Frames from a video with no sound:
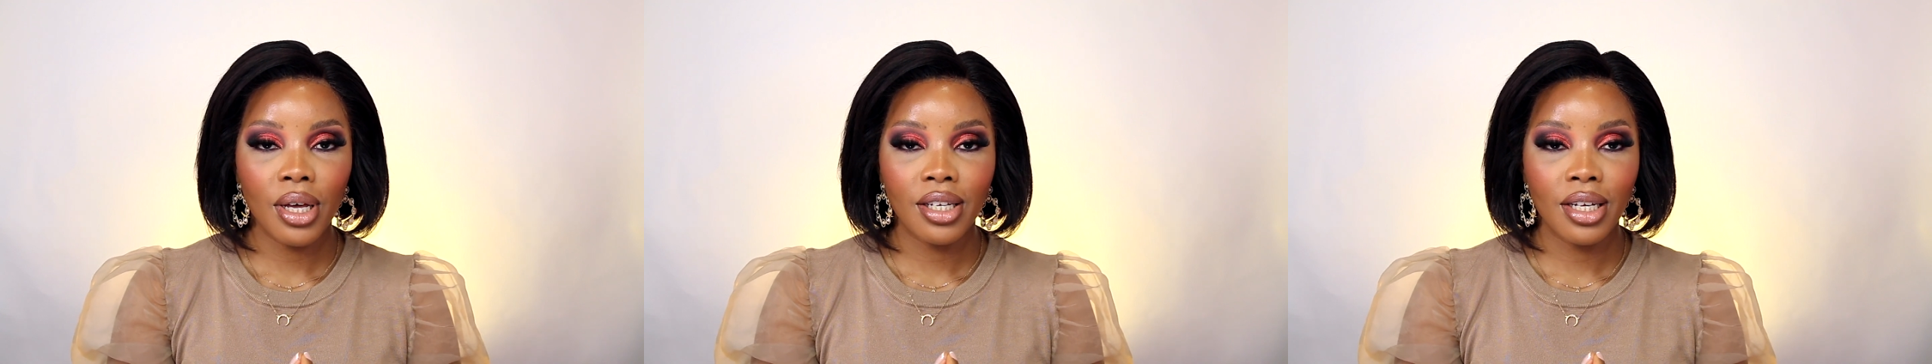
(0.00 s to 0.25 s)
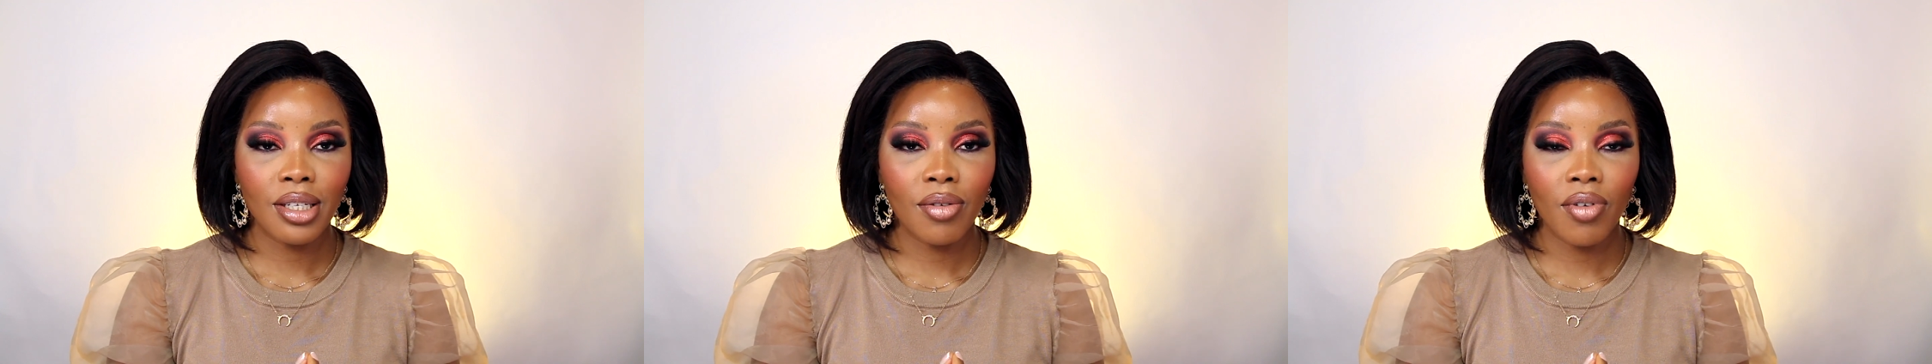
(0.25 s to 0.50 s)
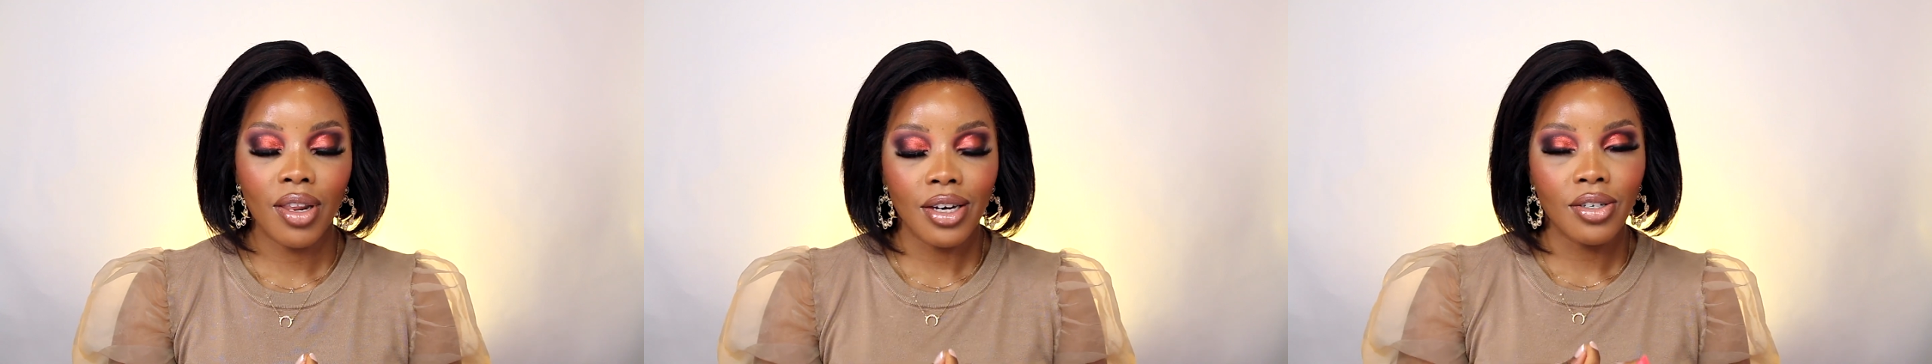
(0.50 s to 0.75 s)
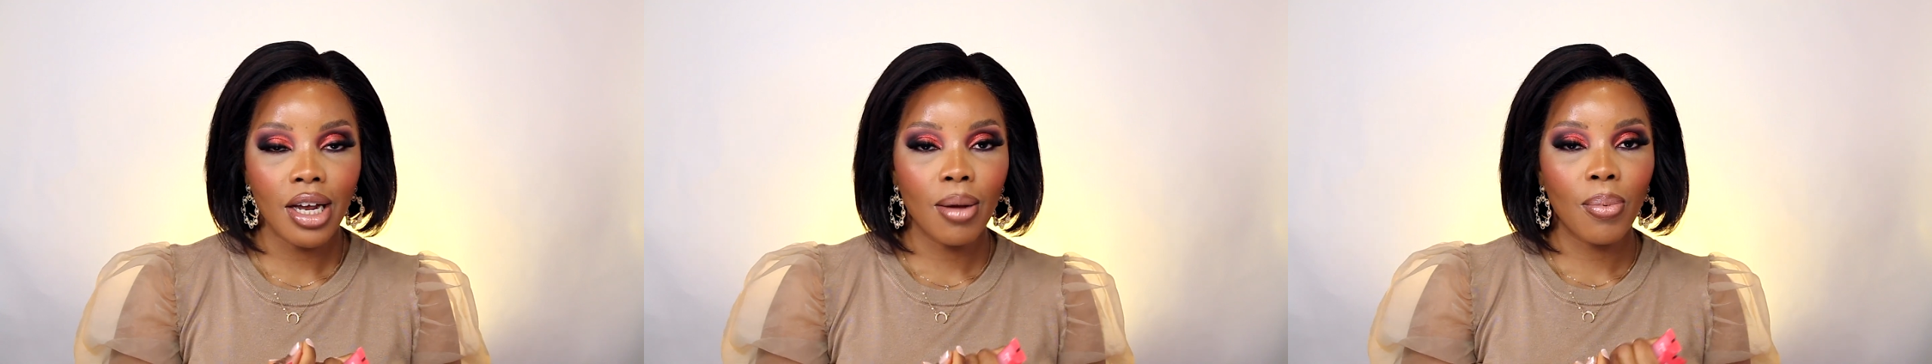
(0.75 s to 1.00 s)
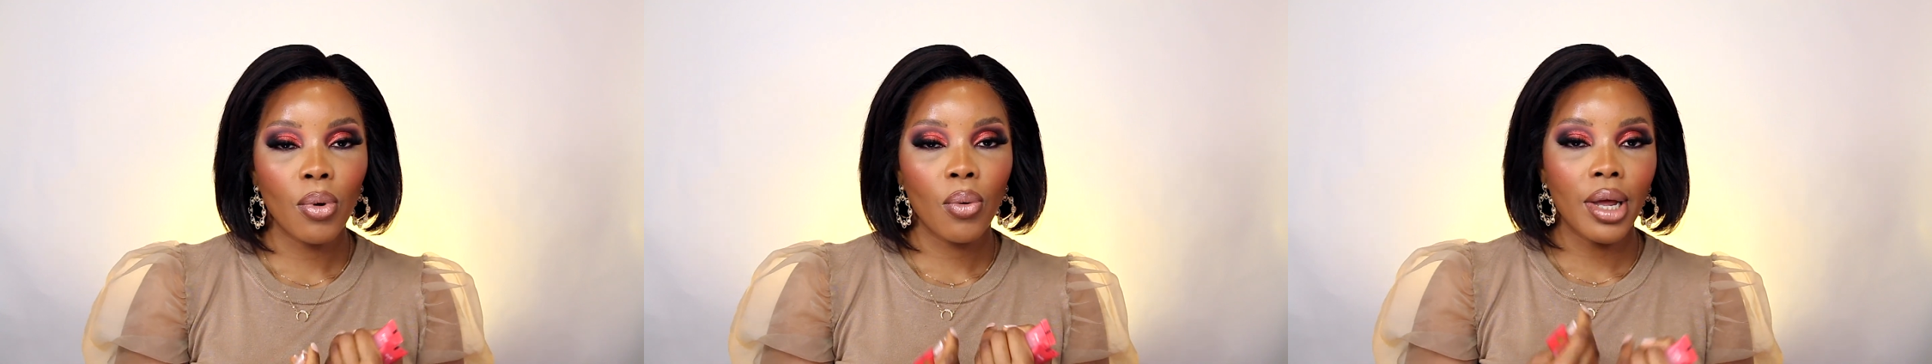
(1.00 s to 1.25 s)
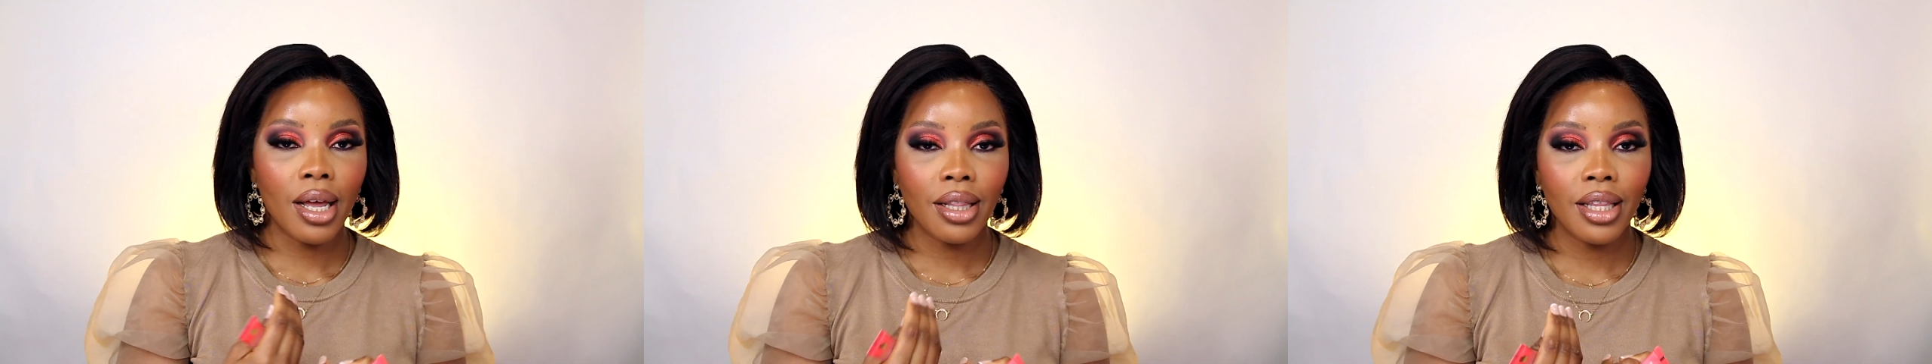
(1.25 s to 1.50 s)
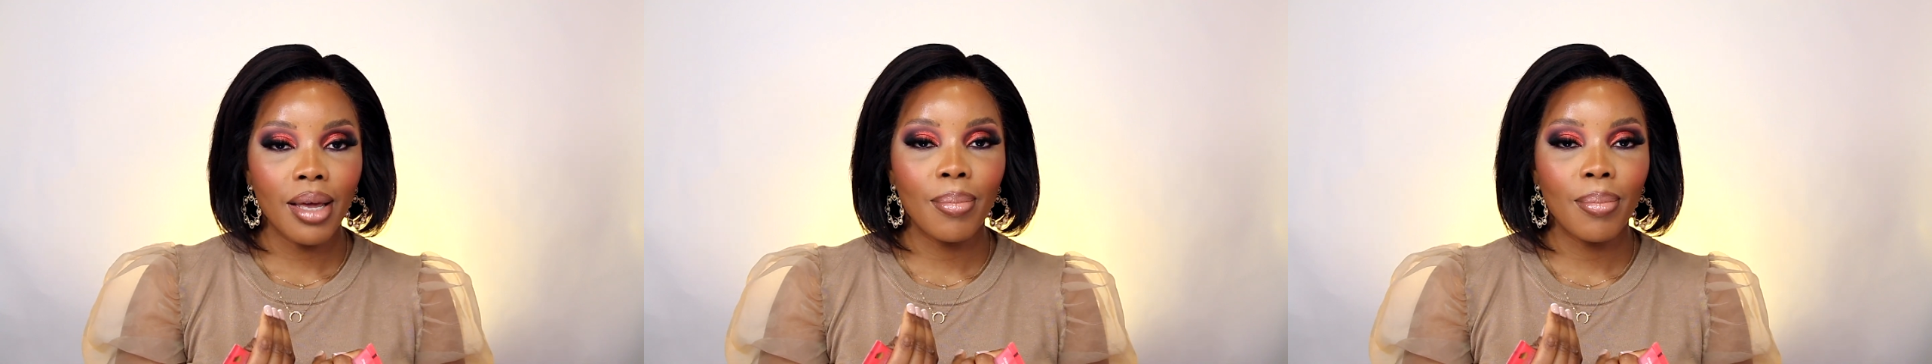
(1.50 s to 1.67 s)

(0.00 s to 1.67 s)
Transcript: It doesn't really dry up quickly,